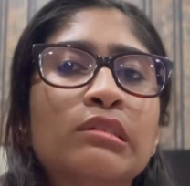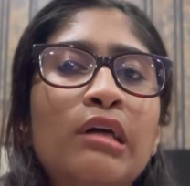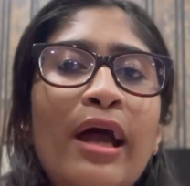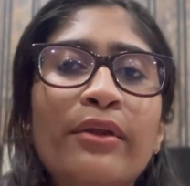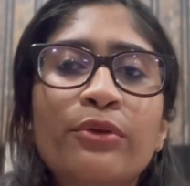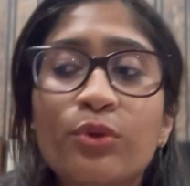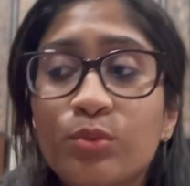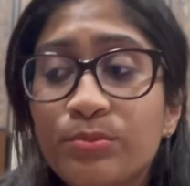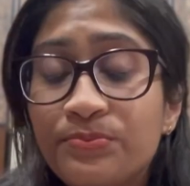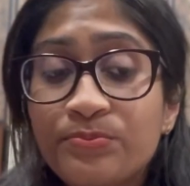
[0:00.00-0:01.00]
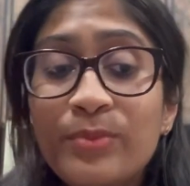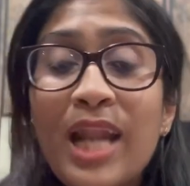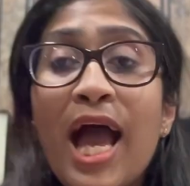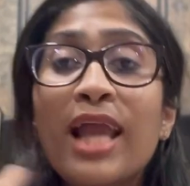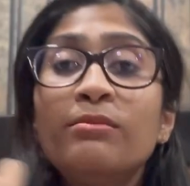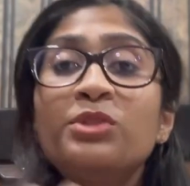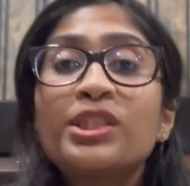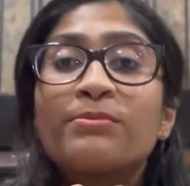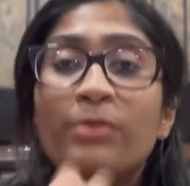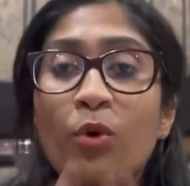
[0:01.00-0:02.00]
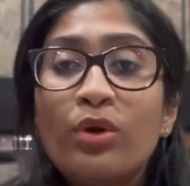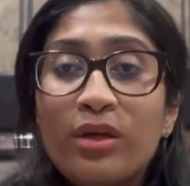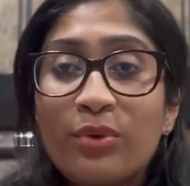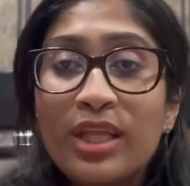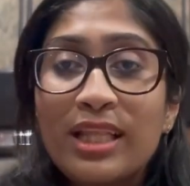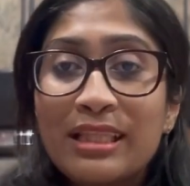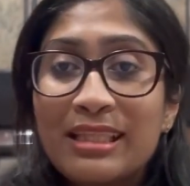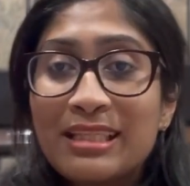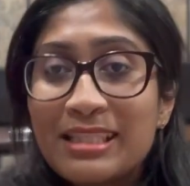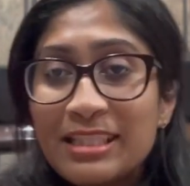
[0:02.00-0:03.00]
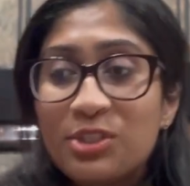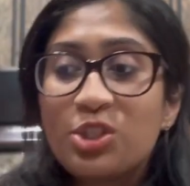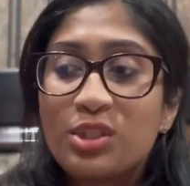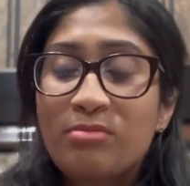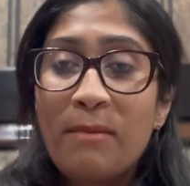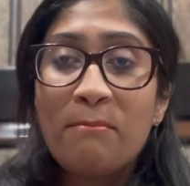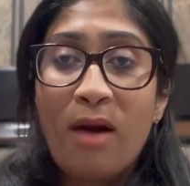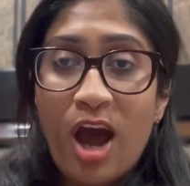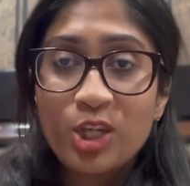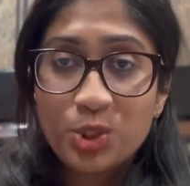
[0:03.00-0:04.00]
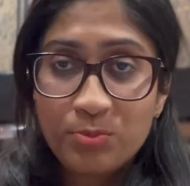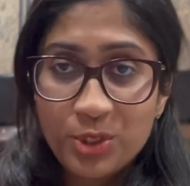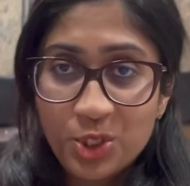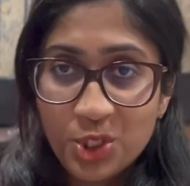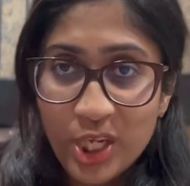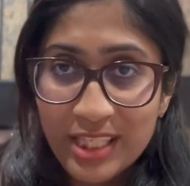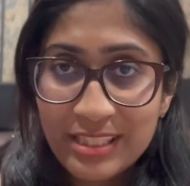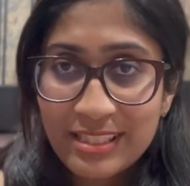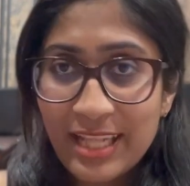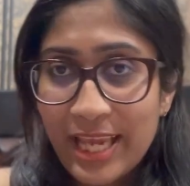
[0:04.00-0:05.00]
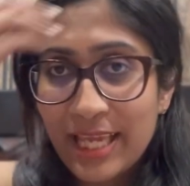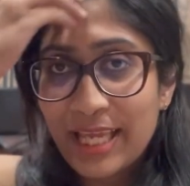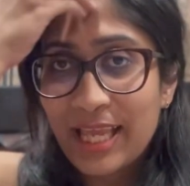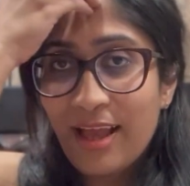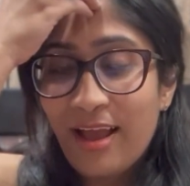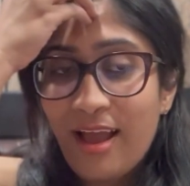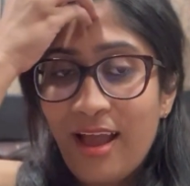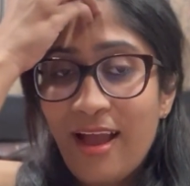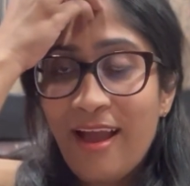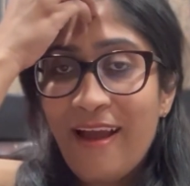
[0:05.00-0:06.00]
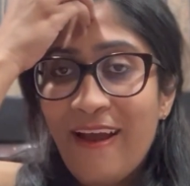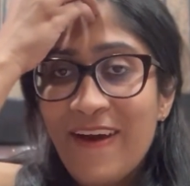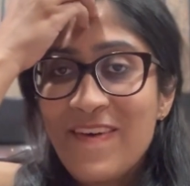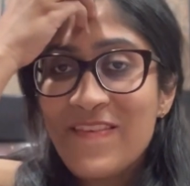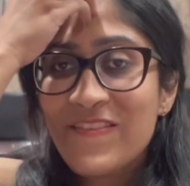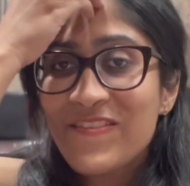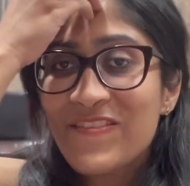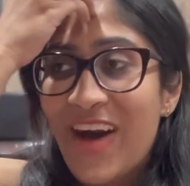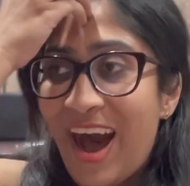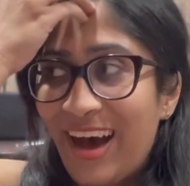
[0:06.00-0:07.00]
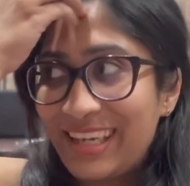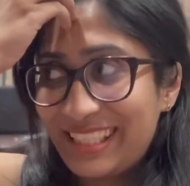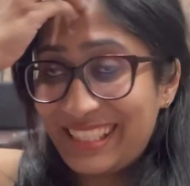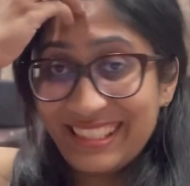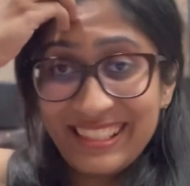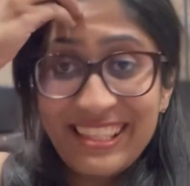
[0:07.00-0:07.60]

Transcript: I don't know. But I am just blown away that this is just my March purchase. Like, fuck.